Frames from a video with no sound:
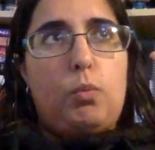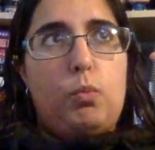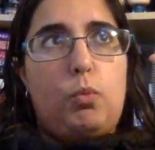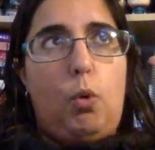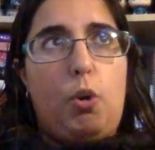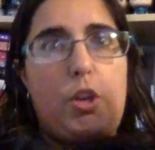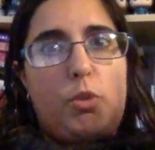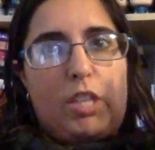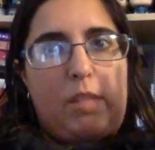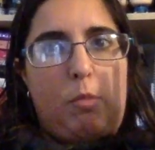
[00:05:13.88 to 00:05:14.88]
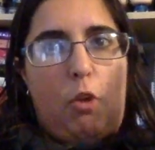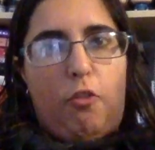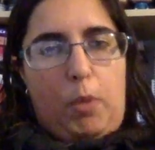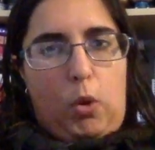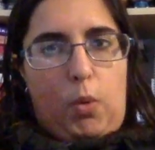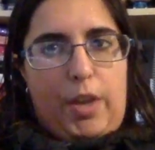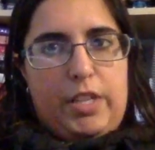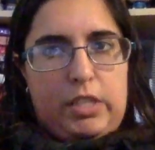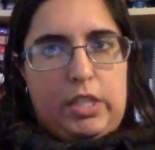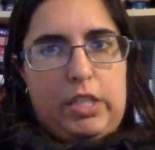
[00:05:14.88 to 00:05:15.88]
or you see them go from
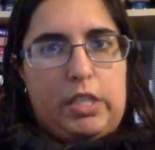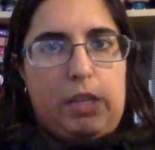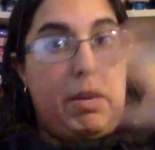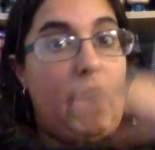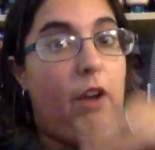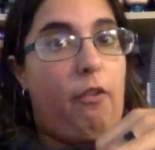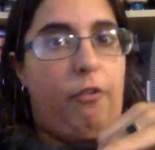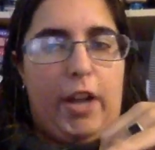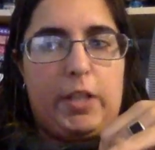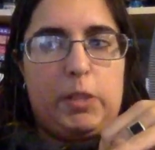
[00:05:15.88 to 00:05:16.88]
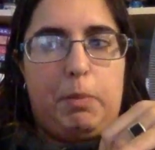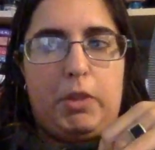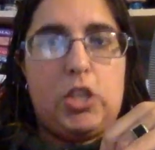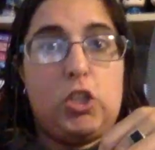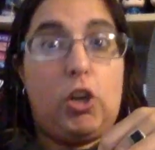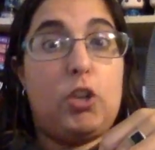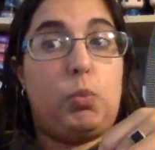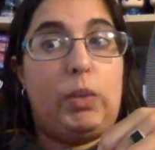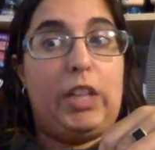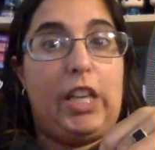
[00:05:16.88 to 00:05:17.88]
acquaintances to being friends. But these girls
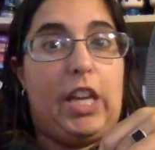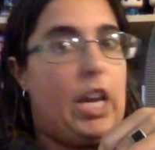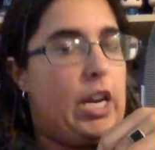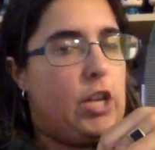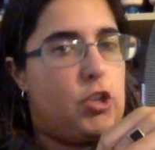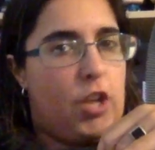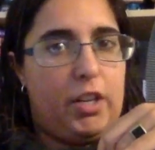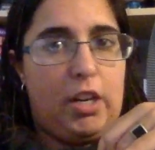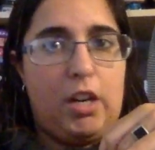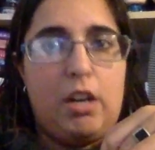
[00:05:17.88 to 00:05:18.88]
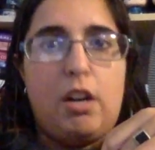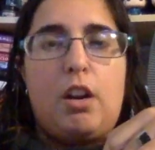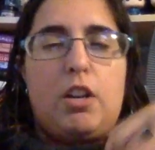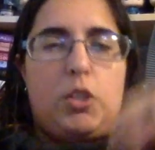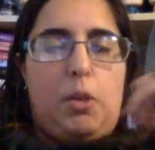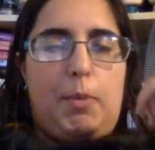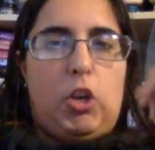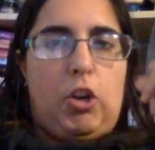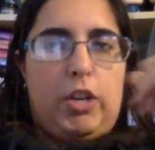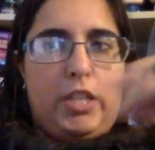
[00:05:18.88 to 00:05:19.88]
really hate each other, so I'll be
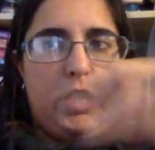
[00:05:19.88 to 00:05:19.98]
curious to